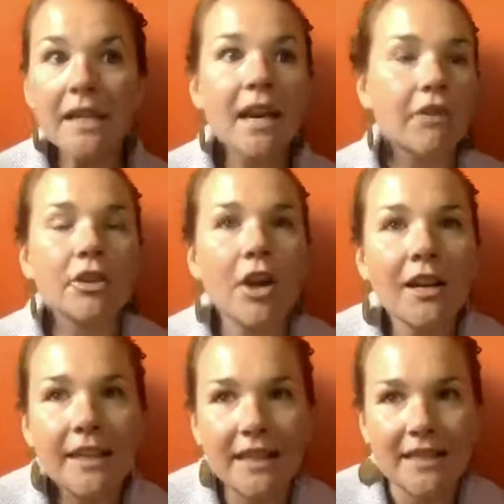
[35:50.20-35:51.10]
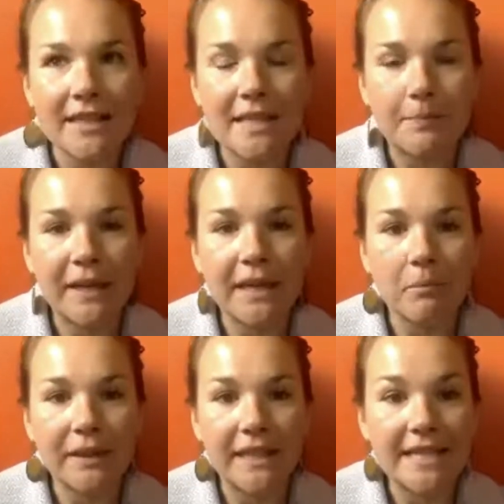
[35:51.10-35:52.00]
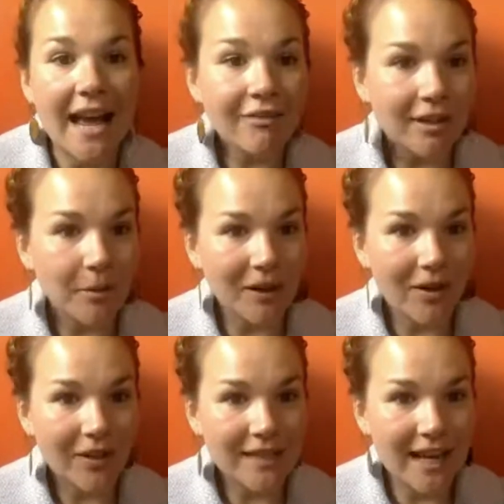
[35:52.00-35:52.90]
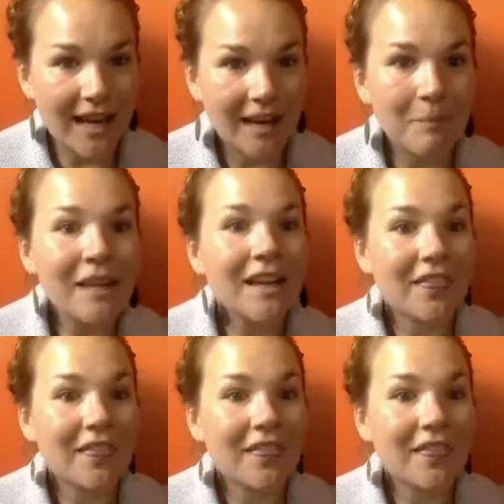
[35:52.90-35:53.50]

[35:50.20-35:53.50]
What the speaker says: if you're not needing to speak and please everyone all the time,